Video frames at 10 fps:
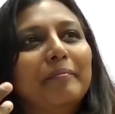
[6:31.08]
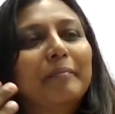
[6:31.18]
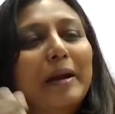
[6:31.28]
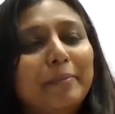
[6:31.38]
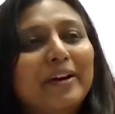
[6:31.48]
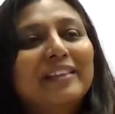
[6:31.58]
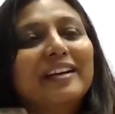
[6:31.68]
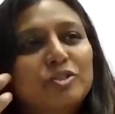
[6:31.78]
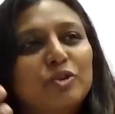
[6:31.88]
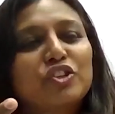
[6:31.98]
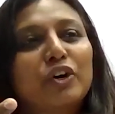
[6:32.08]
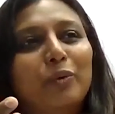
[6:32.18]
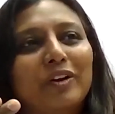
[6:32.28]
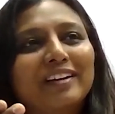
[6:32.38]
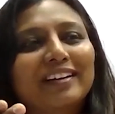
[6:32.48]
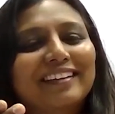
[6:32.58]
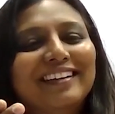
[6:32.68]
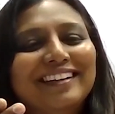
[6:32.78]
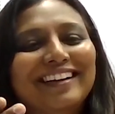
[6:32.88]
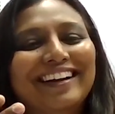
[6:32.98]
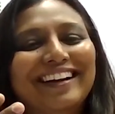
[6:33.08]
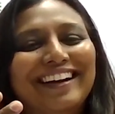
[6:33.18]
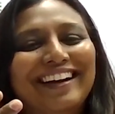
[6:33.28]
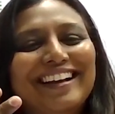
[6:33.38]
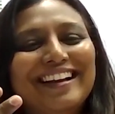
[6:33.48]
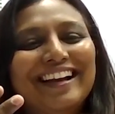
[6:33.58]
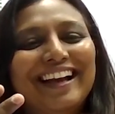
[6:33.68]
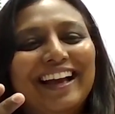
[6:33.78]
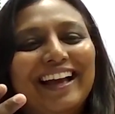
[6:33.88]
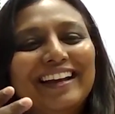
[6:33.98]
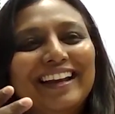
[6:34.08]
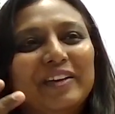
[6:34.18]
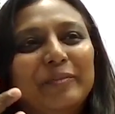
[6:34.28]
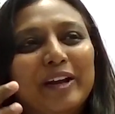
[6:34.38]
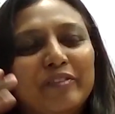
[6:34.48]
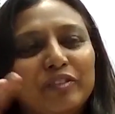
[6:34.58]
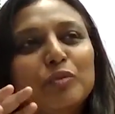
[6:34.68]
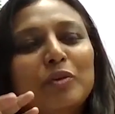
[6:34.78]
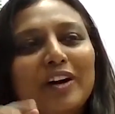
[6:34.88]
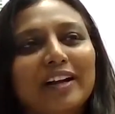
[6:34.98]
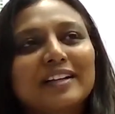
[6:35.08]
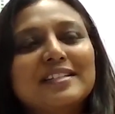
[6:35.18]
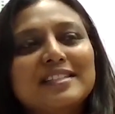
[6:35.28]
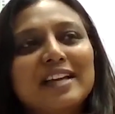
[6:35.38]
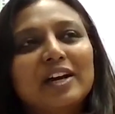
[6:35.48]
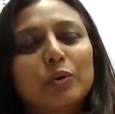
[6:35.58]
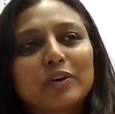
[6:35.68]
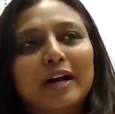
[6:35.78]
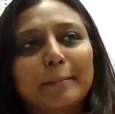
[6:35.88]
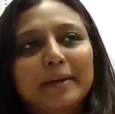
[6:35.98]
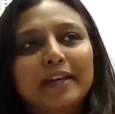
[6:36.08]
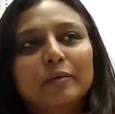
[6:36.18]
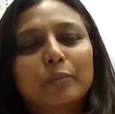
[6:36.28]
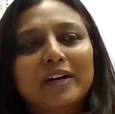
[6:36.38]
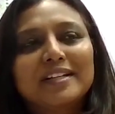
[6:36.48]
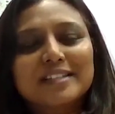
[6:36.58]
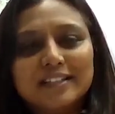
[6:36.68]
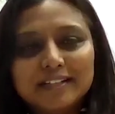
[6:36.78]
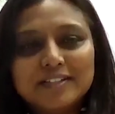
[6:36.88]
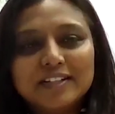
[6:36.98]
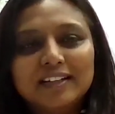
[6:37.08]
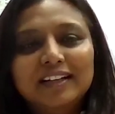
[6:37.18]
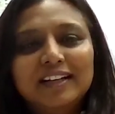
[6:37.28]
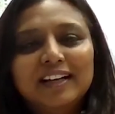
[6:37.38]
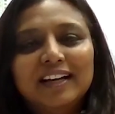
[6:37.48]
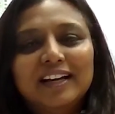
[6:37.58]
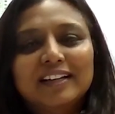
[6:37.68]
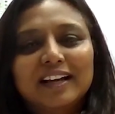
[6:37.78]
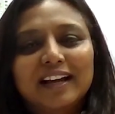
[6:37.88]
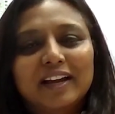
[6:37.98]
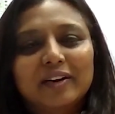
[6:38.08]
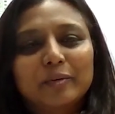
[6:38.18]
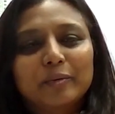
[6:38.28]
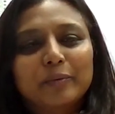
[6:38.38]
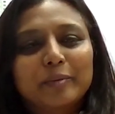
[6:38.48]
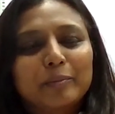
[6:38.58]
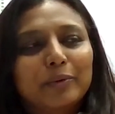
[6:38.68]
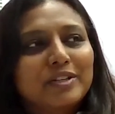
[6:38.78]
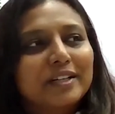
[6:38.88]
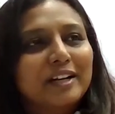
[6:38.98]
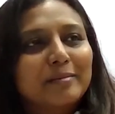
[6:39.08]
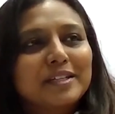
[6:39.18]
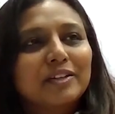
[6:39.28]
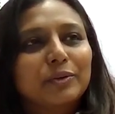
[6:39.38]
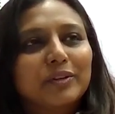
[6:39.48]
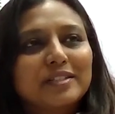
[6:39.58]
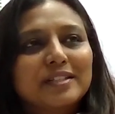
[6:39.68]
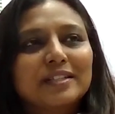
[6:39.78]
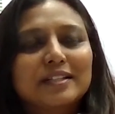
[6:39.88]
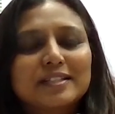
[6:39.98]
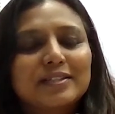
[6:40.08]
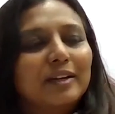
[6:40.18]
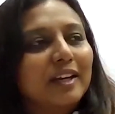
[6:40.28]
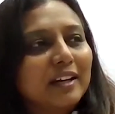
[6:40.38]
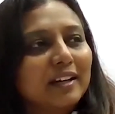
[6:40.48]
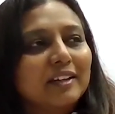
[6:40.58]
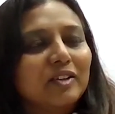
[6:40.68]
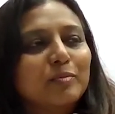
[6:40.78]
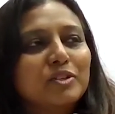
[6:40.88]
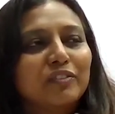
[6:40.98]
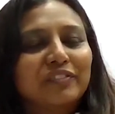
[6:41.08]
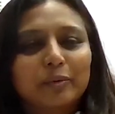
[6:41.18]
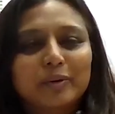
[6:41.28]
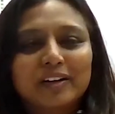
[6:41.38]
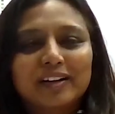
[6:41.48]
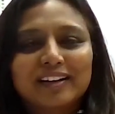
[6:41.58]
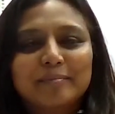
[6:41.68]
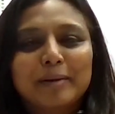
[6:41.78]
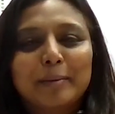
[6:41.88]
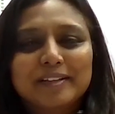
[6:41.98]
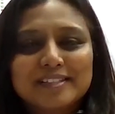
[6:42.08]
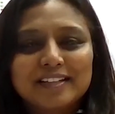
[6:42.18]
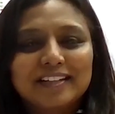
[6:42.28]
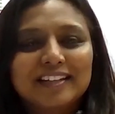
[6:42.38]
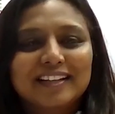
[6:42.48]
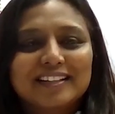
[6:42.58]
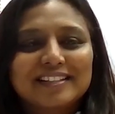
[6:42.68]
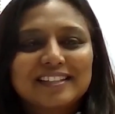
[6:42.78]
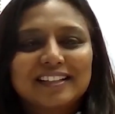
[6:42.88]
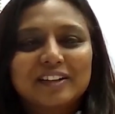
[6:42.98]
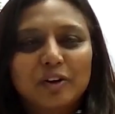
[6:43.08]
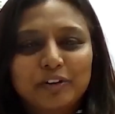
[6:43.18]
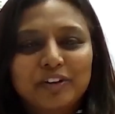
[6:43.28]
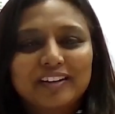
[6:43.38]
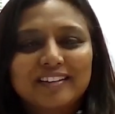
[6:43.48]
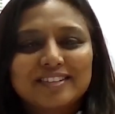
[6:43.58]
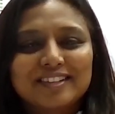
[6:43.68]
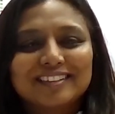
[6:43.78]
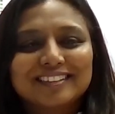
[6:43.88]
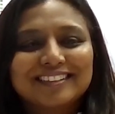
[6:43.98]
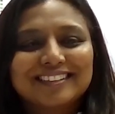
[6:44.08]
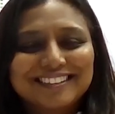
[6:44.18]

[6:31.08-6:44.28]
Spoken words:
my brother is also a volunteer. And then we have 2 more others who come in. One is a teacher, and one more, she comes in to assist us in terms of our publicity and communications.